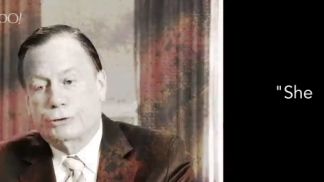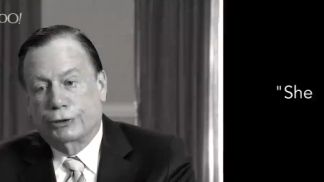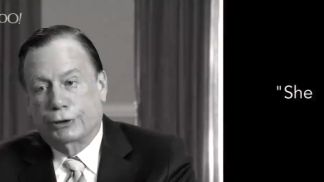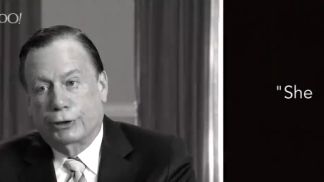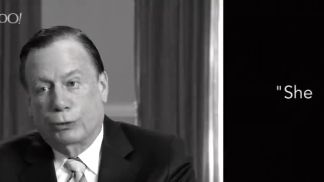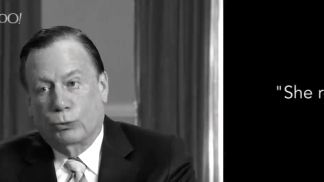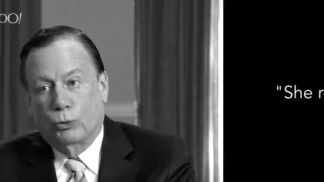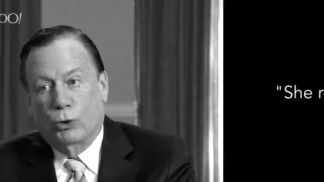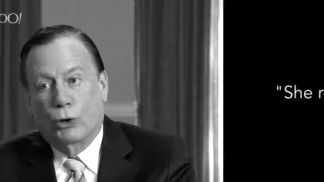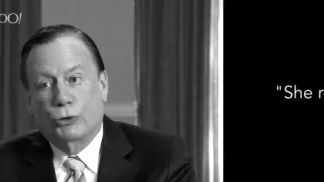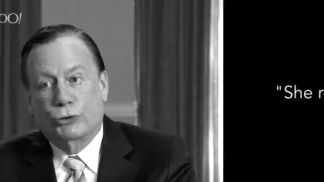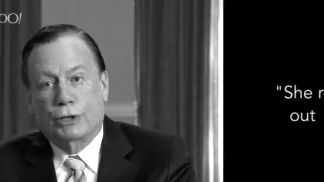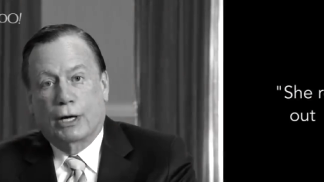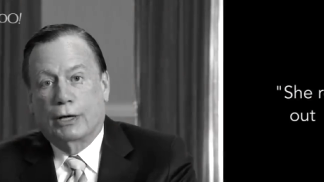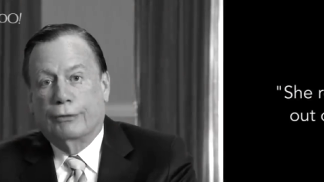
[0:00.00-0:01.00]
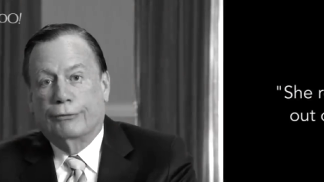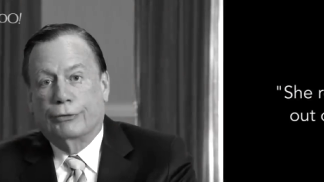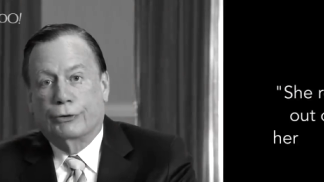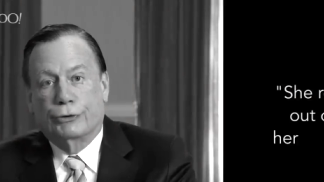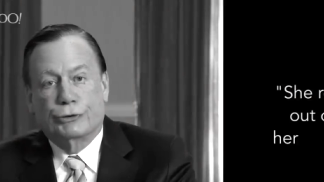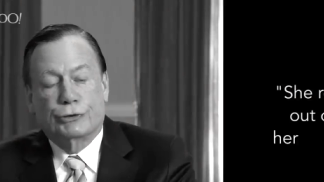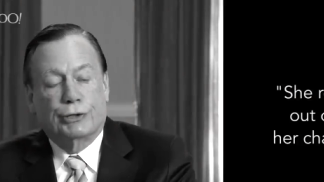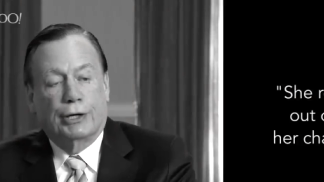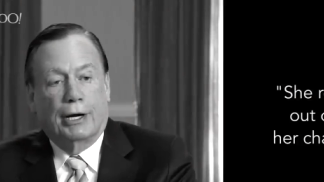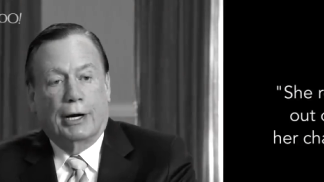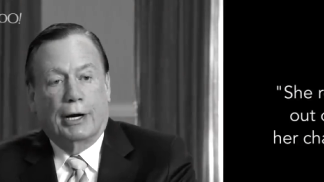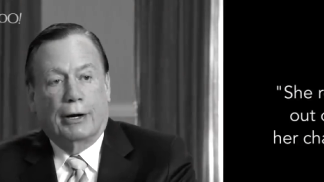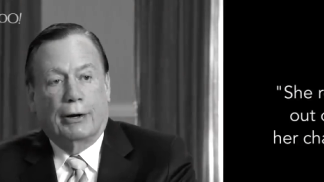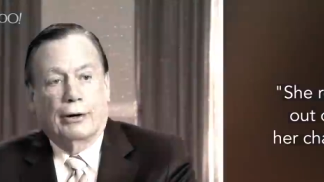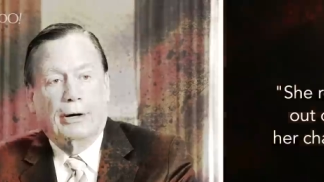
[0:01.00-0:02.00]
She rose out of her
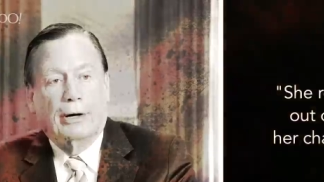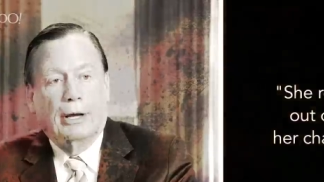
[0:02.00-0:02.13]
chair.